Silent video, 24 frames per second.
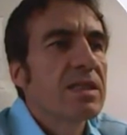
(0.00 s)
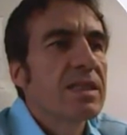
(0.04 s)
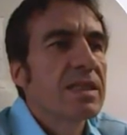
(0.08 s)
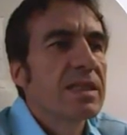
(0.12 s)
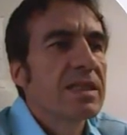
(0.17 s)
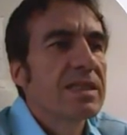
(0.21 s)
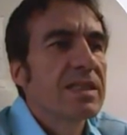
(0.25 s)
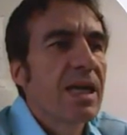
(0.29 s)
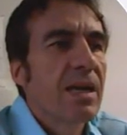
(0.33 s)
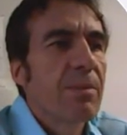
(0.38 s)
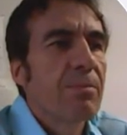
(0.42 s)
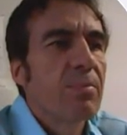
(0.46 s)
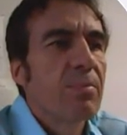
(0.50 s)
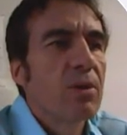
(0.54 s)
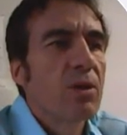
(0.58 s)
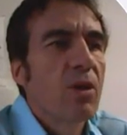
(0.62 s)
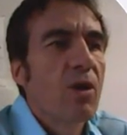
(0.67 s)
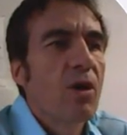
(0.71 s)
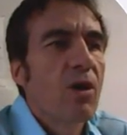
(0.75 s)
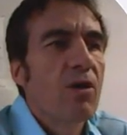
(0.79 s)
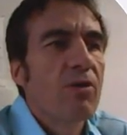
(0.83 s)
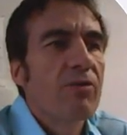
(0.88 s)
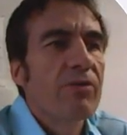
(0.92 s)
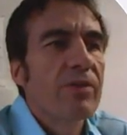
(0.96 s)
is an example
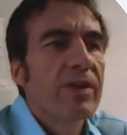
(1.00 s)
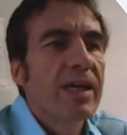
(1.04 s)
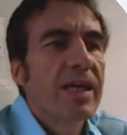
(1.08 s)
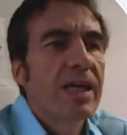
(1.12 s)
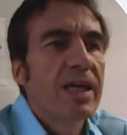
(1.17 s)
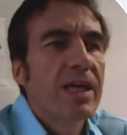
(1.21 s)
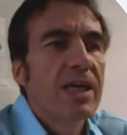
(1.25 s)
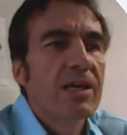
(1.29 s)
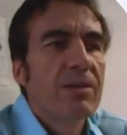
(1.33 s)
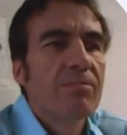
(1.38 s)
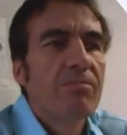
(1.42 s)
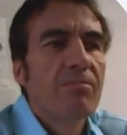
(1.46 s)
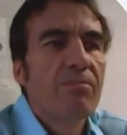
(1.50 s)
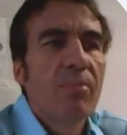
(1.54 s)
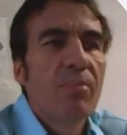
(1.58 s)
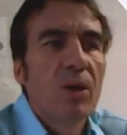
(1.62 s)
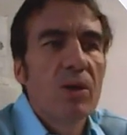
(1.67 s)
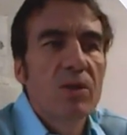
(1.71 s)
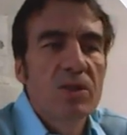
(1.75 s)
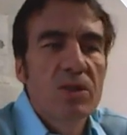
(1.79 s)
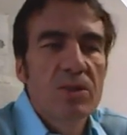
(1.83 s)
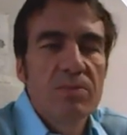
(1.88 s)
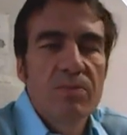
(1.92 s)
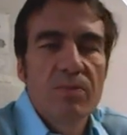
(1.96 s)
of a
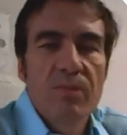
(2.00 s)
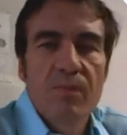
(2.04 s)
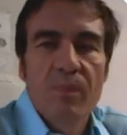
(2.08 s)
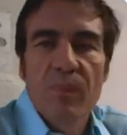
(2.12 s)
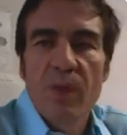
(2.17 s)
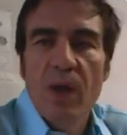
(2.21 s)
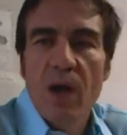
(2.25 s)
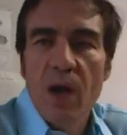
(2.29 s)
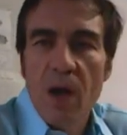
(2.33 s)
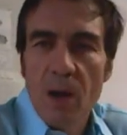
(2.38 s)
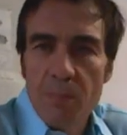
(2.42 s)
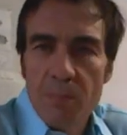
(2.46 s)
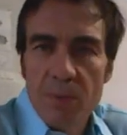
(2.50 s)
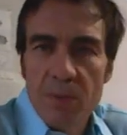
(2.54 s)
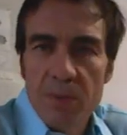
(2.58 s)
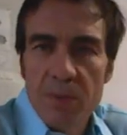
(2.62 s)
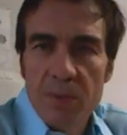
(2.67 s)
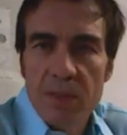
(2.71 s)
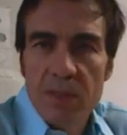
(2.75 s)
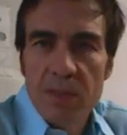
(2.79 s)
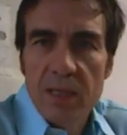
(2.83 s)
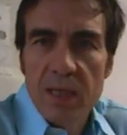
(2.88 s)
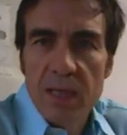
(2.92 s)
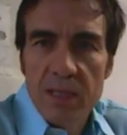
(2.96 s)
bottom up
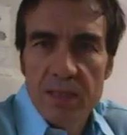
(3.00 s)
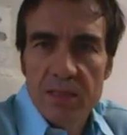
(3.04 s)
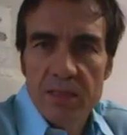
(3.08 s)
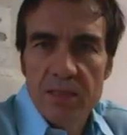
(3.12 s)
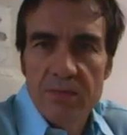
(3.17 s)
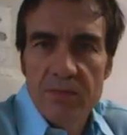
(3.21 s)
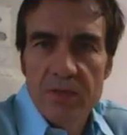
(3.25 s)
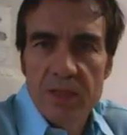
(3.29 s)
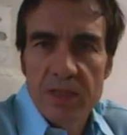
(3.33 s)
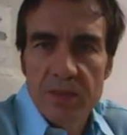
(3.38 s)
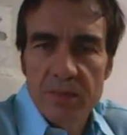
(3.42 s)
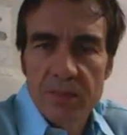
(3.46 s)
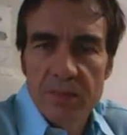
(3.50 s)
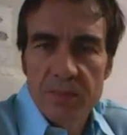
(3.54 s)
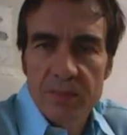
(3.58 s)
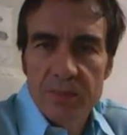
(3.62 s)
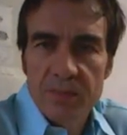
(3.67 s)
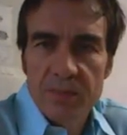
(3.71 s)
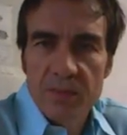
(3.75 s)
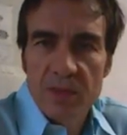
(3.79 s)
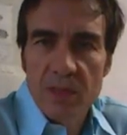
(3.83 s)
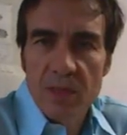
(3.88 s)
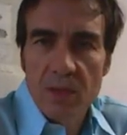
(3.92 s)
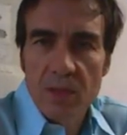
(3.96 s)
activity,
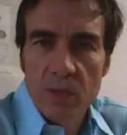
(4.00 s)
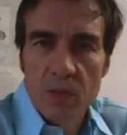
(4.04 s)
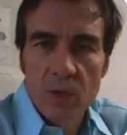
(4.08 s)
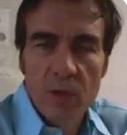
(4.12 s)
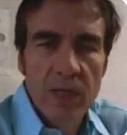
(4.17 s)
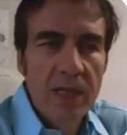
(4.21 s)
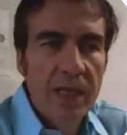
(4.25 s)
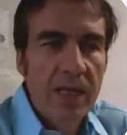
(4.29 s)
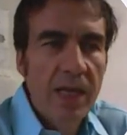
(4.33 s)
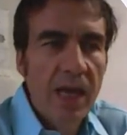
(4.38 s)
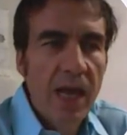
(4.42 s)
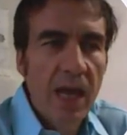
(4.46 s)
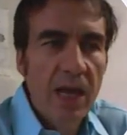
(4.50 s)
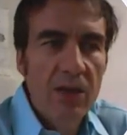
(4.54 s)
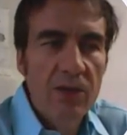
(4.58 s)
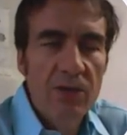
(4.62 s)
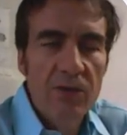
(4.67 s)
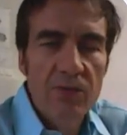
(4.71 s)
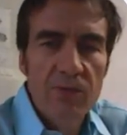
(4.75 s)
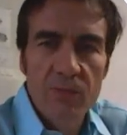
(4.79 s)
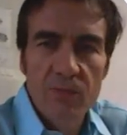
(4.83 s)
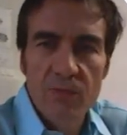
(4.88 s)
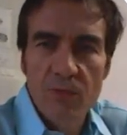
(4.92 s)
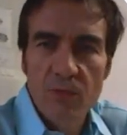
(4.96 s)
looking at
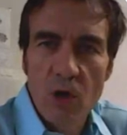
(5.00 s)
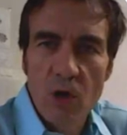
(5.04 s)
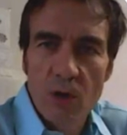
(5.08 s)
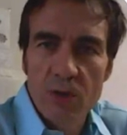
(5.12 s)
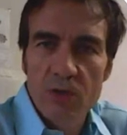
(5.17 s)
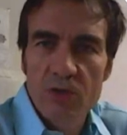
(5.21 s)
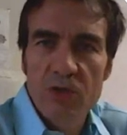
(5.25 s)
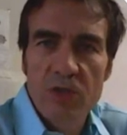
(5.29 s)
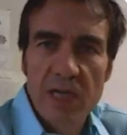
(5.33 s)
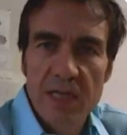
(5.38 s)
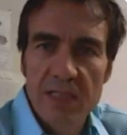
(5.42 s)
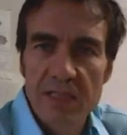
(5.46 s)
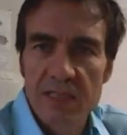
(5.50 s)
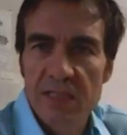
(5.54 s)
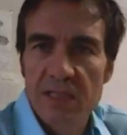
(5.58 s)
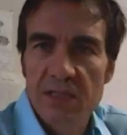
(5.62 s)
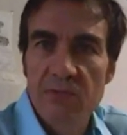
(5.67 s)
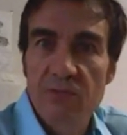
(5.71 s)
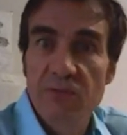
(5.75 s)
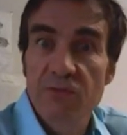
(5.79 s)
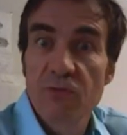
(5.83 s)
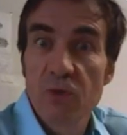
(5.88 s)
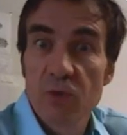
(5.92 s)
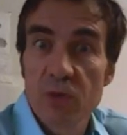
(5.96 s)

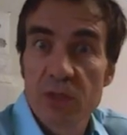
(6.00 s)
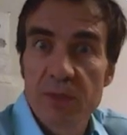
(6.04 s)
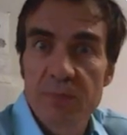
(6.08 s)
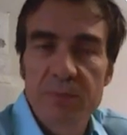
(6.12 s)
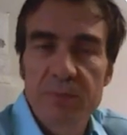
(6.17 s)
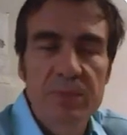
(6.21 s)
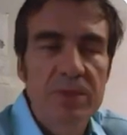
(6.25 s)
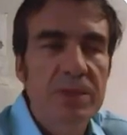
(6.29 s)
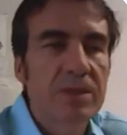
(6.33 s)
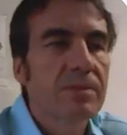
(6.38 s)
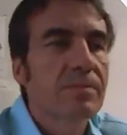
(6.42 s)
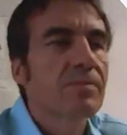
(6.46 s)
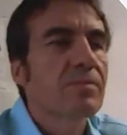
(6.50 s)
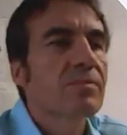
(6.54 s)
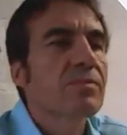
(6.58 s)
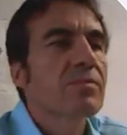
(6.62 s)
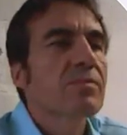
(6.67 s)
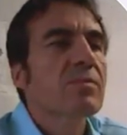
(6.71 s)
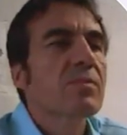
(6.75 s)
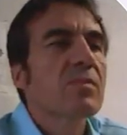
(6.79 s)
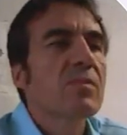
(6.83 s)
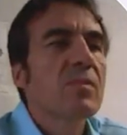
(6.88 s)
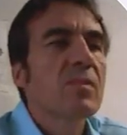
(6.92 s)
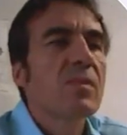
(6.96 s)
contrasting phonemes,
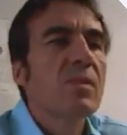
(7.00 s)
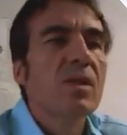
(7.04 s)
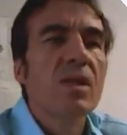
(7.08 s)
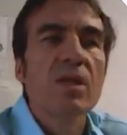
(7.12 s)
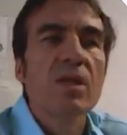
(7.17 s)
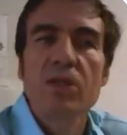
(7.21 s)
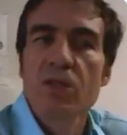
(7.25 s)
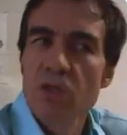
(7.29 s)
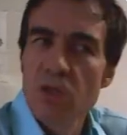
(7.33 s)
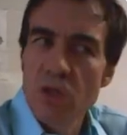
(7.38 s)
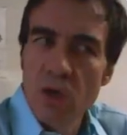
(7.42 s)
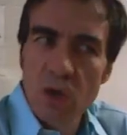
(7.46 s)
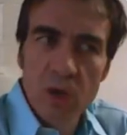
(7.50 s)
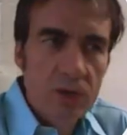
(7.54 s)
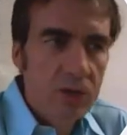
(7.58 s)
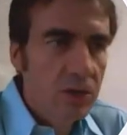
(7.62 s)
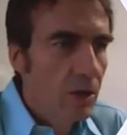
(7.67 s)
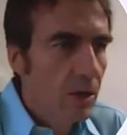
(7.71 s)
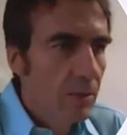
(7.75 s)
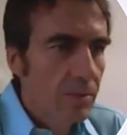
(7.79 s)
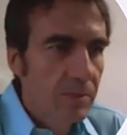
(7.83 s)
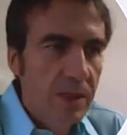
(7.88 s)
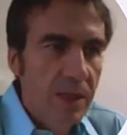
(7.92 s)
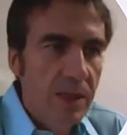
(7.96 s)
not
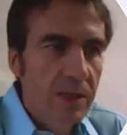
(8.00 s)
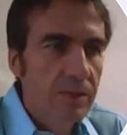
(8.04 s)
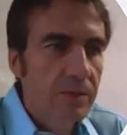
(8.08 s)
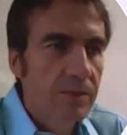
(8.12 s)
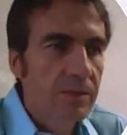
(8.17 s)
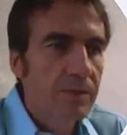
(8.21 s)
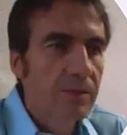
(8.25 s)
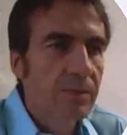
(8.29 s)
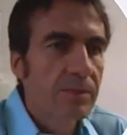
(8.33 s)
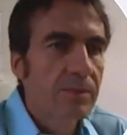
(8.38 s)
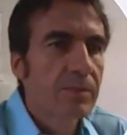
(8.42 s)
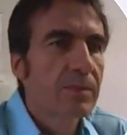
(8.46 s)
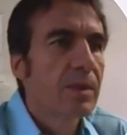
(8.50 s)
top down.